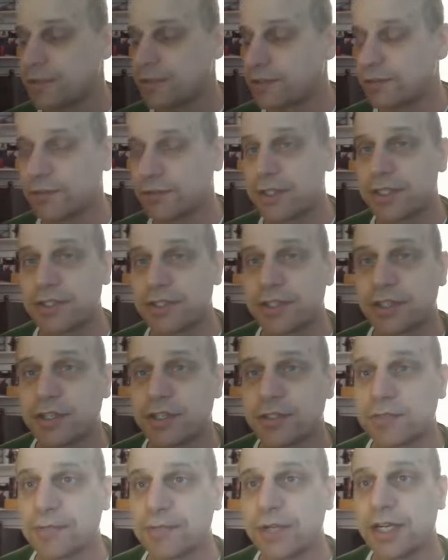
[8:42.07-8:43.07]
So what I
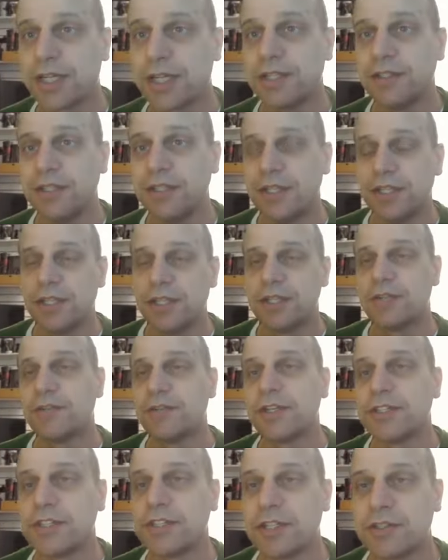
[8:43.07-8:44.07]
charge my
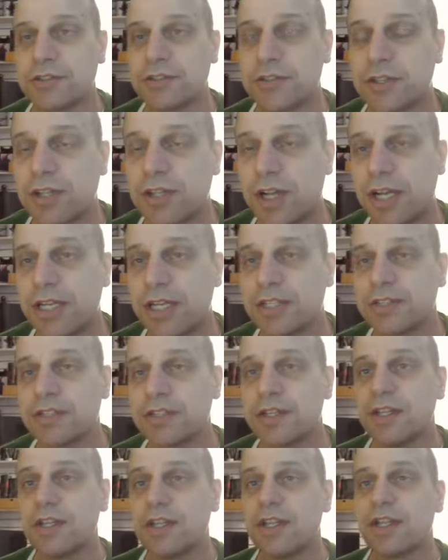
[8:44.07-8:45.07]
residential clients
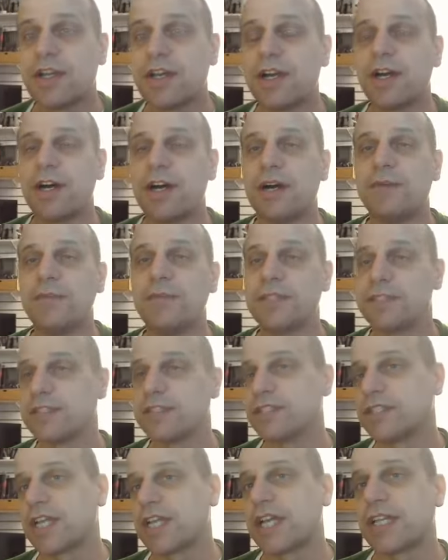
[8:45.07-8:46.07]
is
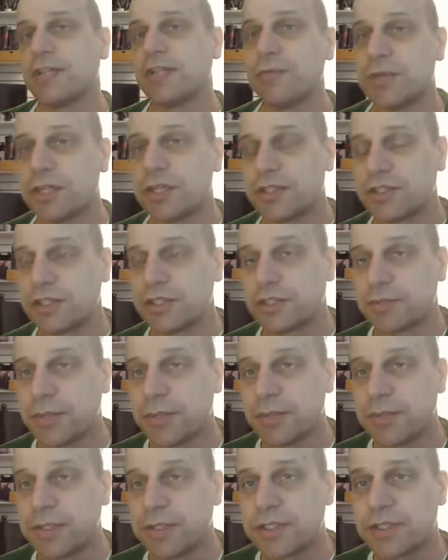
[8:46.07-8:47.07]
exactly what I charge
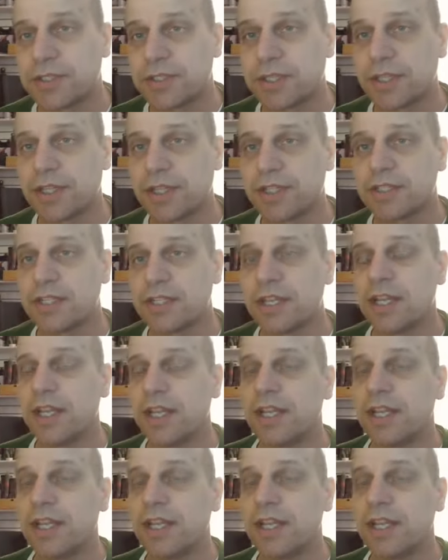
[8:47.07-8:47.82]
my business clients.